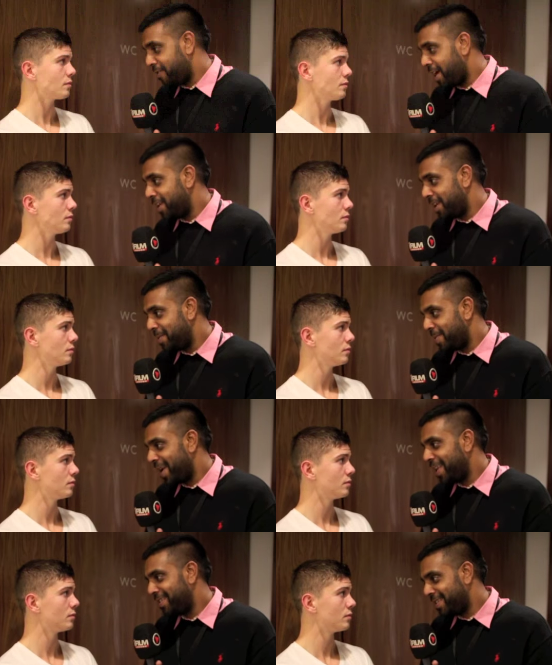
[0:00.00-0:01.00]
Speaker 1: grounded about
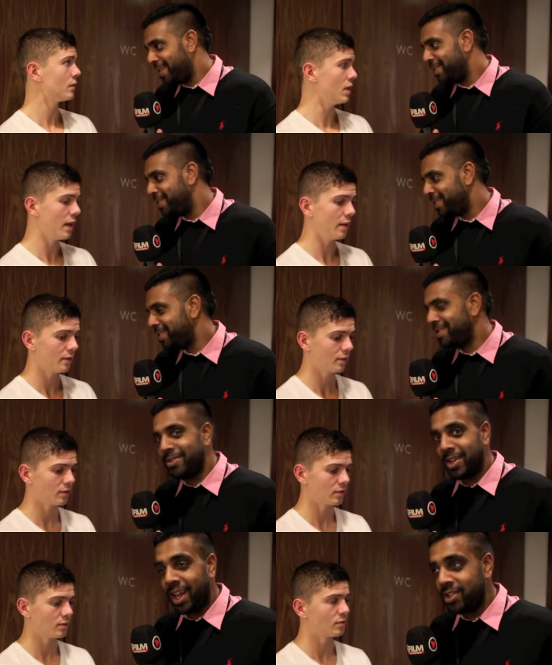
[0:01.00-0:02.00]
it, so yeah.
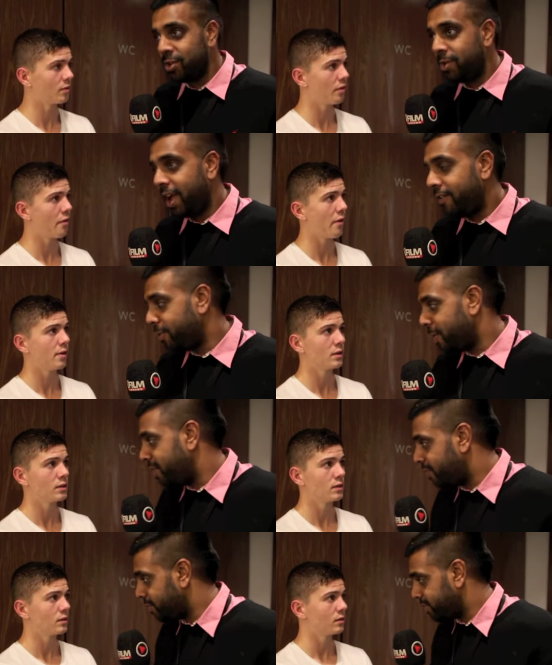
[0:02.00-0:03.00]
not getting too carried away
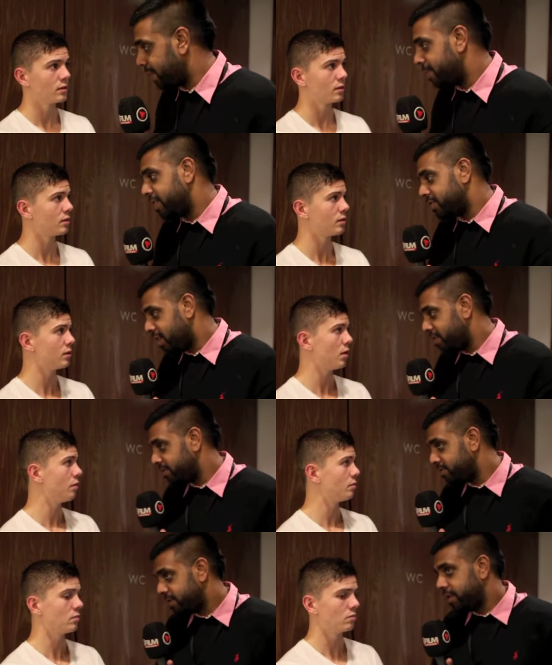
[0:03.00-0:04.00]
with what's happening. So no,
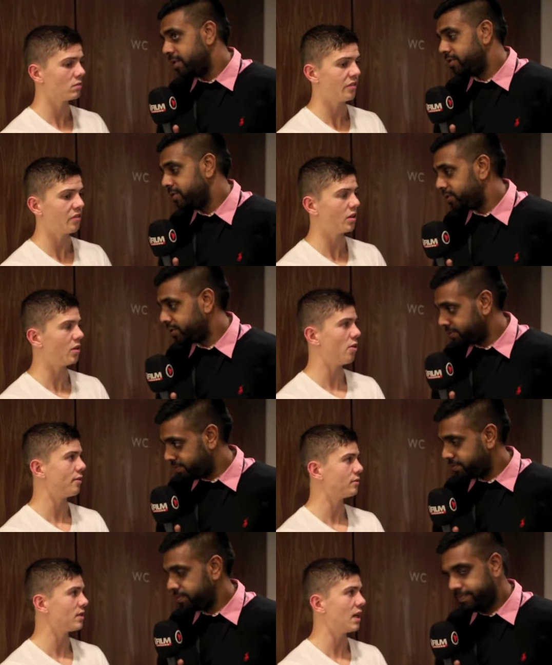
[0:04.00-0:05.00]
definitely not
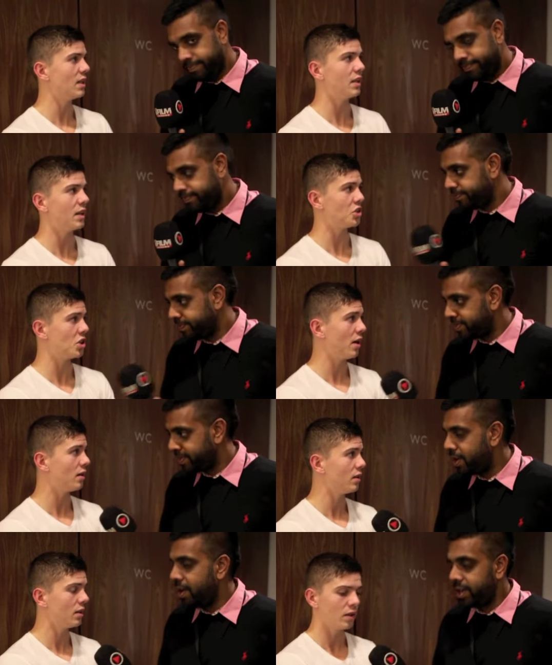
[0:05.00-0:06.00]
Speaker 2: early days
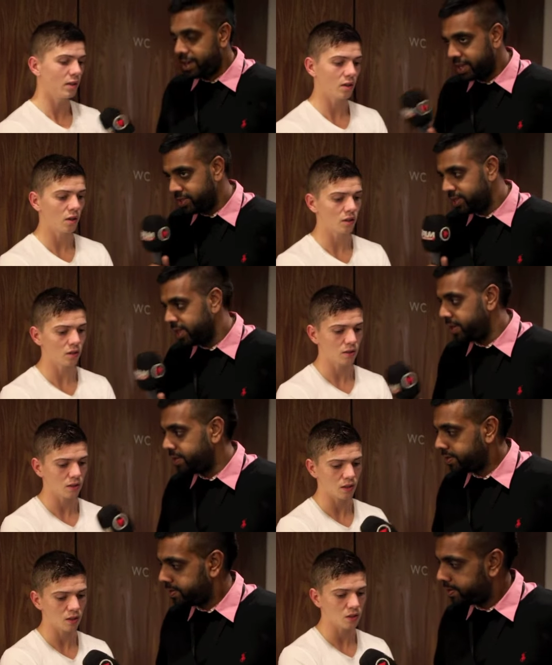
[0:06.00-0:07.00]
yet. Early days know, indeed.
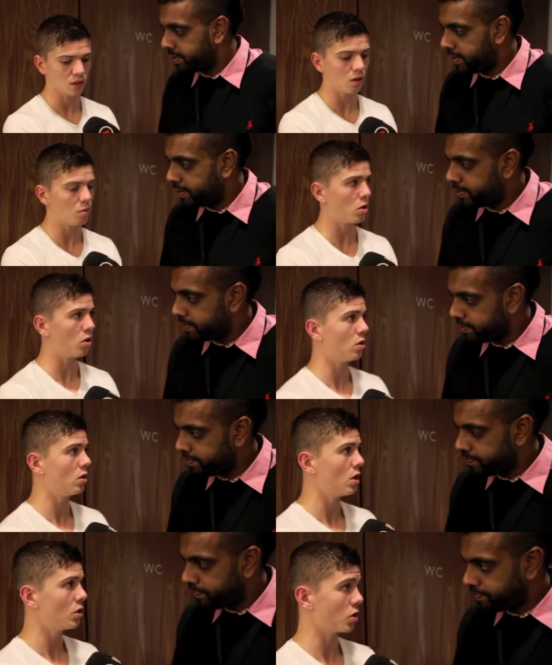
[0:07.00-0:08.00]
I know there's a lot more
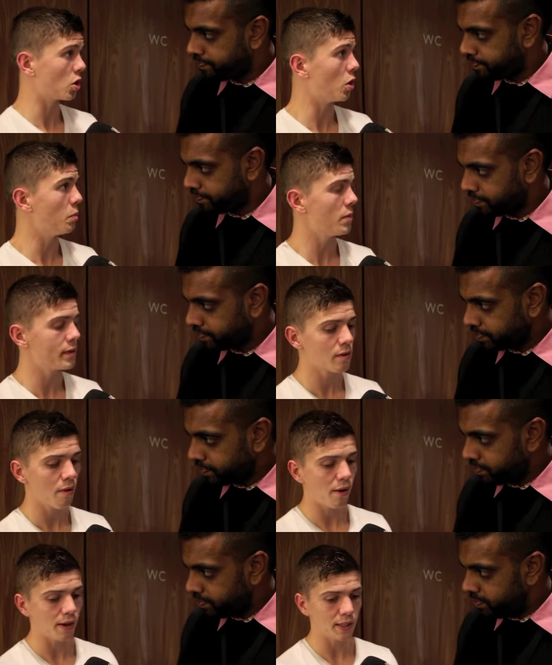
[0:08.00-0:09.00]
to come.
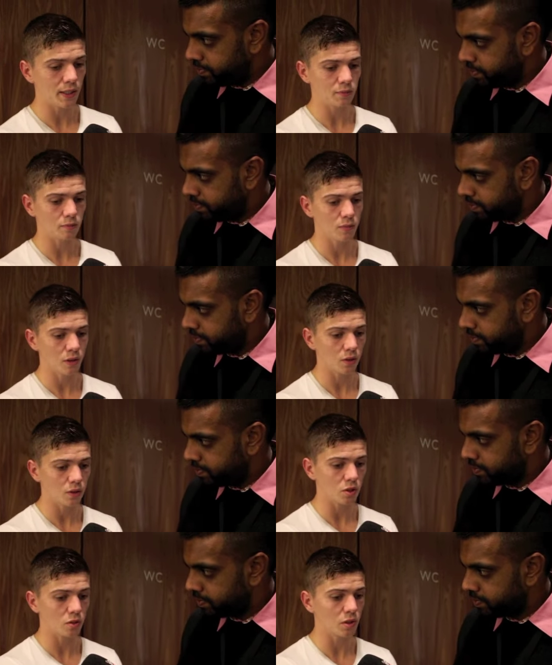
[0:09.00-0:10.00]
Um, you know,
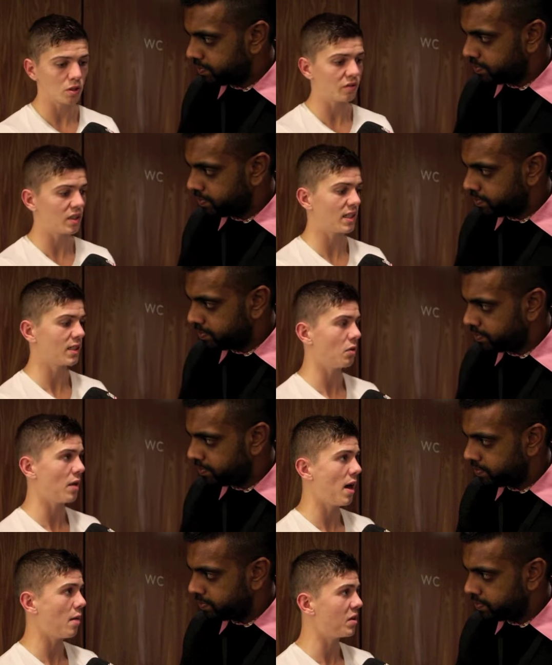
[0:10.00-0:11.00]
there's going to be tough tests out there.